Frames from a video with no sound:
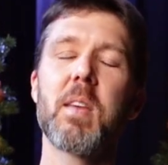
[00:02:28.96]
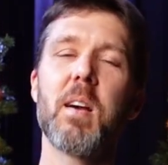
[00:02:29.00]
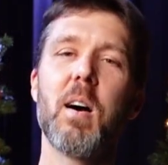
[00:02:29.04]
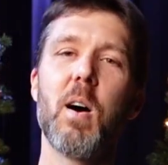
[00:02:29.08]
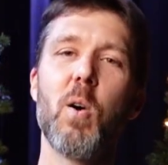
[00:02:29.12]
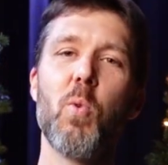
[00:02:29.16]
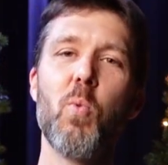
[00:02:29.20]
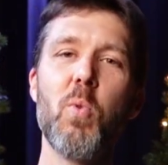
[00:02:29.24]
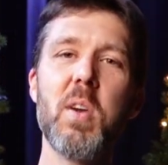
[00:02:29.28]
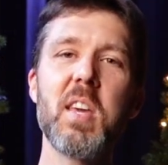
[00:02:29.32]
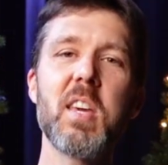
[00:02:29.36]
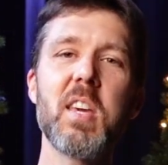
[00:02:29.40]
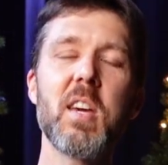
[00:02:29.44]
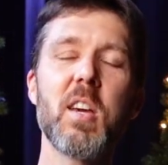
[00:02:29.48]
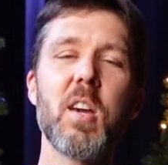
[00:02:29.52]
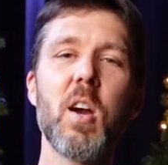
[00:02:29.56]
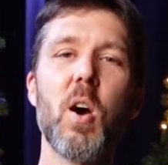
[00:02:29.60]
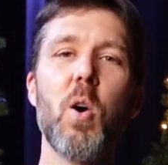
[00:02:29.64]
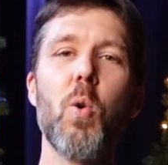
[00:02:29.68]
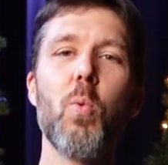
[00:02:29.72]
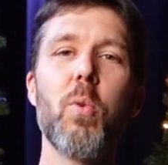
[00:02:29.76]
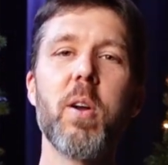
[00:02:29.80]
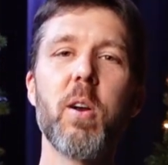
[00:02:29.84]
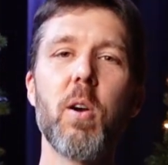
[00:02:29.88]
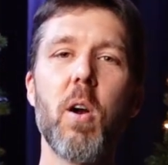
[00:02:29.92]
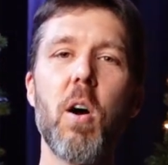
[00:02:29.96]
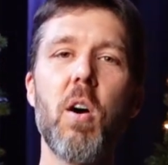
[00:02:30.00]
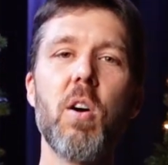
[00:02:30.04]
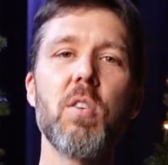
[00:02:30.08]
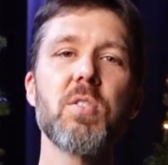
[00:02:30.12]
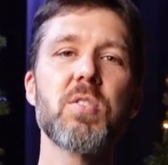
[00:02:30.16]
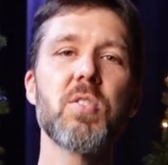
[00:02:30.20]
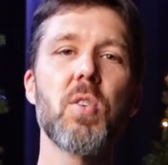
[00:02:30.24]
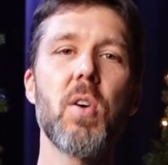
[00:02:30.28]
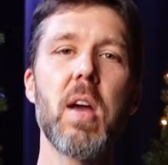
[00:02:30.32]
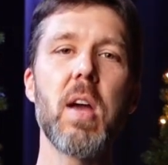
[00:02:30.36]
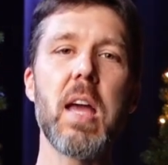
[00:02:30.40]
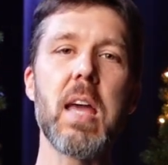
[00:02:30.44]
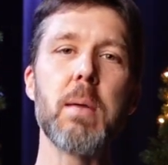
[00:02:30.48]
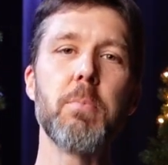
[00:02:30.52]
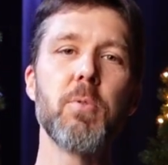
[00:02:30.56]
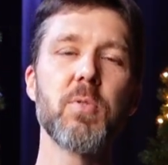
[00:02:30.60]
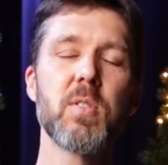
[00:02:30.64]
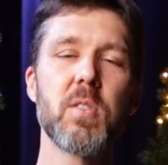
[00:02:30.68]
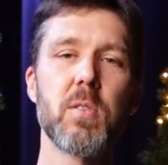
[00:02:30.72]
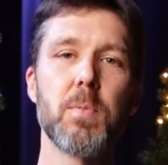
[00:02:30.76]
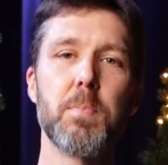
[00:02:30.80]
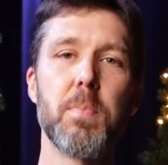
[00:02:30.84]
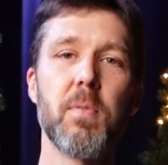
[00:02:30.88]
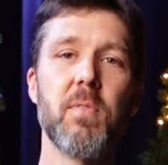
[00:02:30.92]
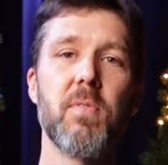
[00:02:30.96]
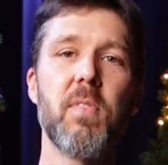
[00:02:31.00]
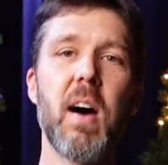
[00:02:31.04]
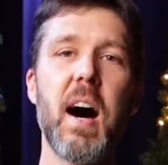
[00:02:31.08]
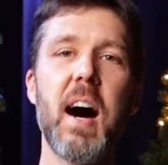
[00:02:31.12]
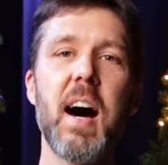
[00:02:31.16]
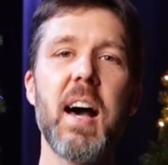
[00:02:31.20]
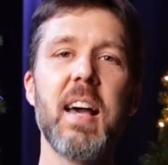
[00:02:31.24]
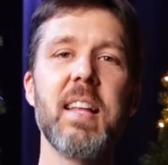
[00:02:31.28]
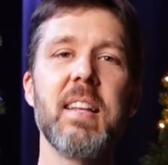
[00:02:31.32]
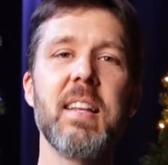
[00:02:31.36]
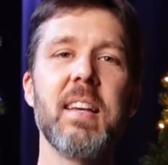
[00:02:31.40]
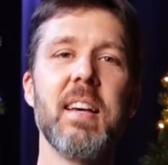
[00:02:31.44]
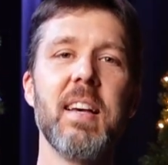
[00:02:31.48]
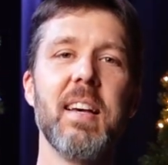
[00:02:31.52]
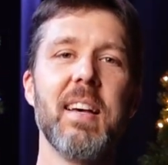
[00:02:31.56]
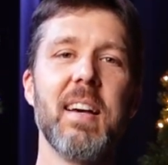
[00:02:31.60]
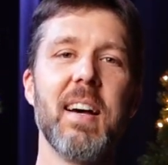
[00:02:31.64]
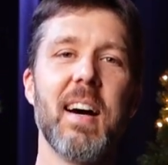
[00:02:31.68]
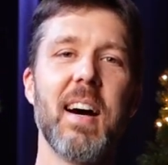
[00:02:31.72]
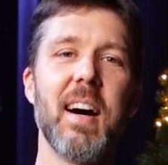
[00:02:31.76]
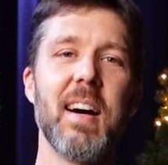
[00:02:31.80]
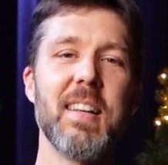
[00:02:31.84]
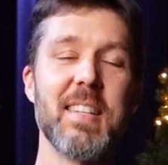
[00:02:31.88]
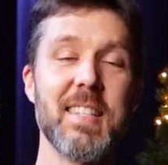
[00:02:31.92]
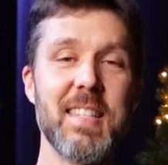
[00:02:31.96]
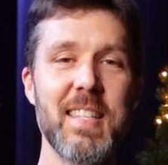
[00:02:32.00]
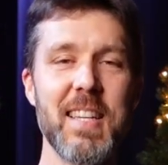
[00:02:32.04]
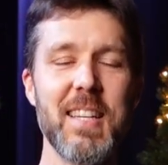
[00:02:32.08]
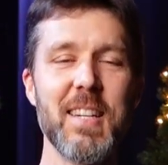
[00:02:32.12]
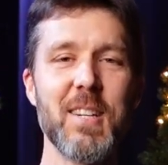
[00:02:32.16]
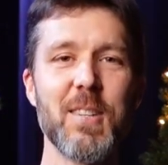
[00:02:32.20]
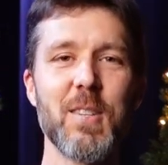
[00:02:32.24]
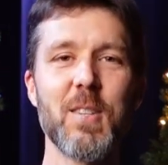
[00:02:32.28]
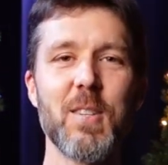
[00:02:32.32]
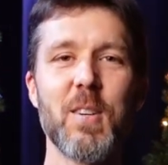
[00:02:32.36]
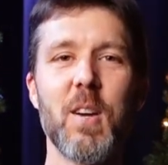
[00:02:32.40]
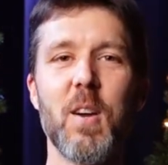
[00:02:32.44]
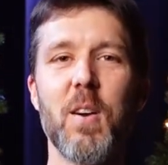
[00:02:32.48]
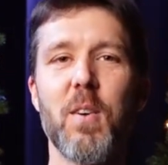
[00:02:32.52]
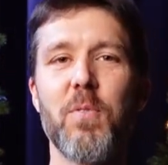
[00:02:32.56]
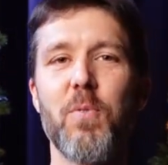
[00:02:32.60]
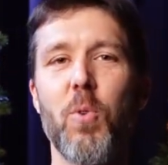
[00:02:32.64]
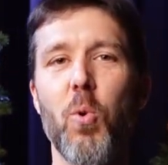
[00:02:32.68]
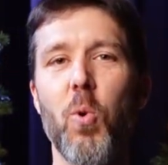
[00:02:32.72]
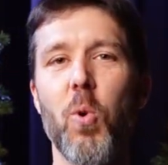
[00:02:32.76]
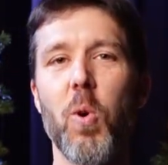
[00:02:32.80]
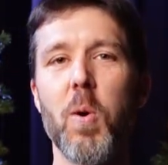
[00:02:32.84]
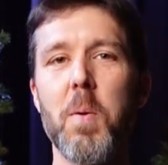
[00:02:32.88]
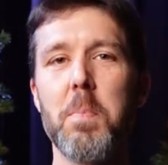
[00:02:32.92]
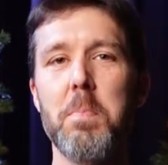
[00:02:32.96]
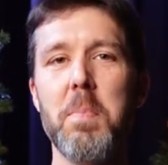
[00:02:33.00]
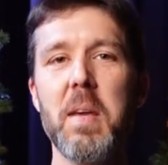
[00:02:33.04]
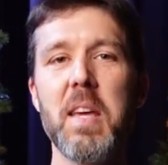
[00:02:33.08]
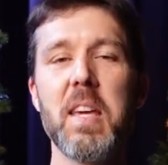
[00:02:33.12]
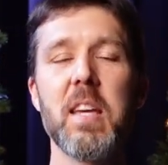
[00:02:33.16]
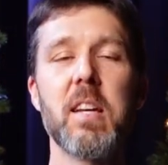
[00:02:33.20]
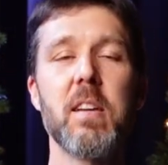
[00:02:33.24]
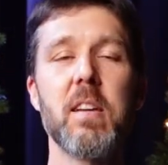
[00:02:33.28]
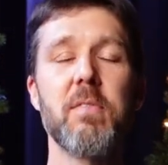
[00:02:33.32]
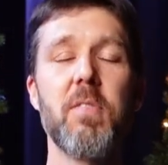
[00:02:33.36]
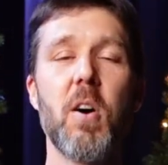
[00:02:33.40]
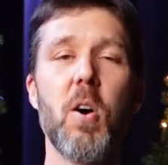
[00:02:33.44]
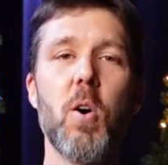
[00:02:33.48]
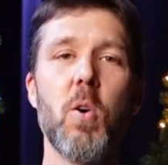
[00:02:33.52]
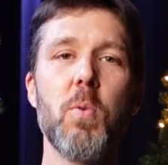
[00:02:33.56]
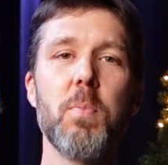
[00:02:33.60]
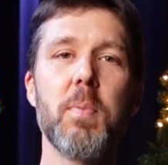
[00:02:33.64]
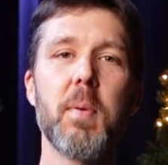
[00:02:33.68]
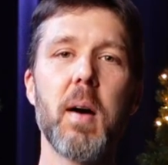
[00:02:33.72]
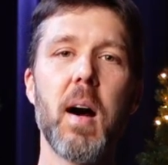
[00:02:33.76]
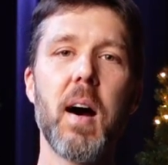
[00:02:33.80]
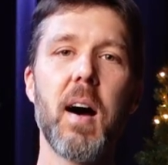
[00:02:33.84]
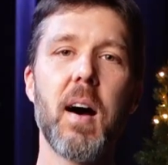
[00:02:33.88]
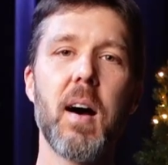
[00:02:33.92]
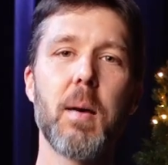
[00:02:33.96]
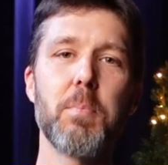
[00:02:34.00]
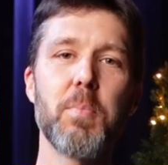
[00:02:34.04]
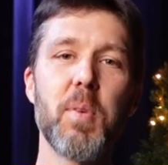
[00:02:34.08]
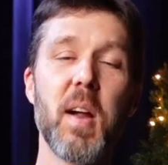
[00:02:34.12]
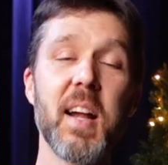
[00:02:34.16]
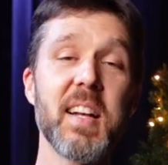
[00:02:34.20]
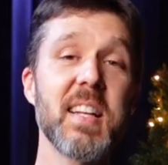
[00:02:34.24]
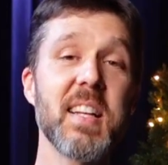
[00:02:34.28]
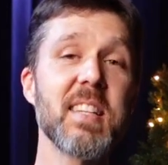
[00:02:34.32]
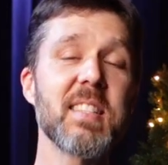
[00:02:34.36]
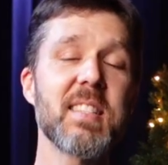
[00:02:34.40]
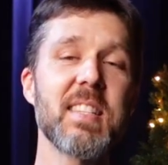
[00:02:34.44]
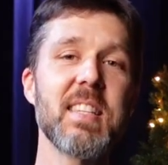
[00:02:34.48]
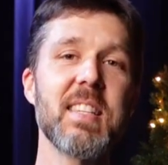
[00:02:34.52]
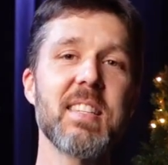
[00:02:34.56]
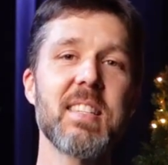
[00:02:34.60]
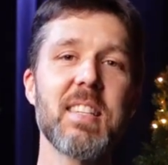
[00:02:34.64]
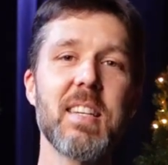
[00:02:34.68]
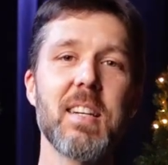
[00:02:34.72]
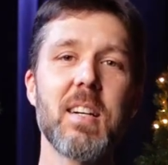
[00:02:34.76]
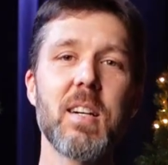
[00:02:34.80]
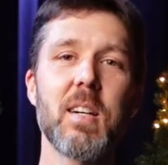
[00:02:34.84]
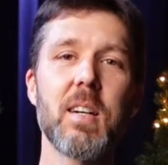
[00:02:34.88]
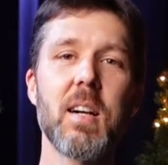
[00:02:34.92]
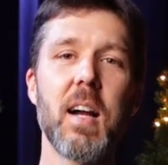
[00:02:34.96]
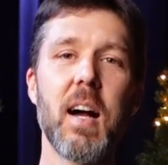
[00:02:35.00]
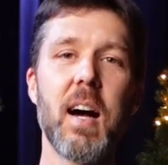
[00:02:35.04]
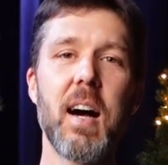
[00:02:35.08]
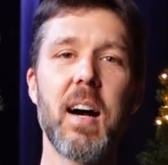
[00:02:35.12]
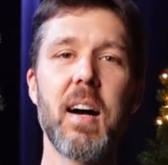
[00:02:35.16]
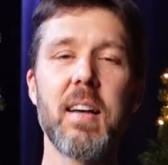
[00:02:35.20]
a week ago, we were also able to provide dinner for Beacon of Hope Pregnancy Center.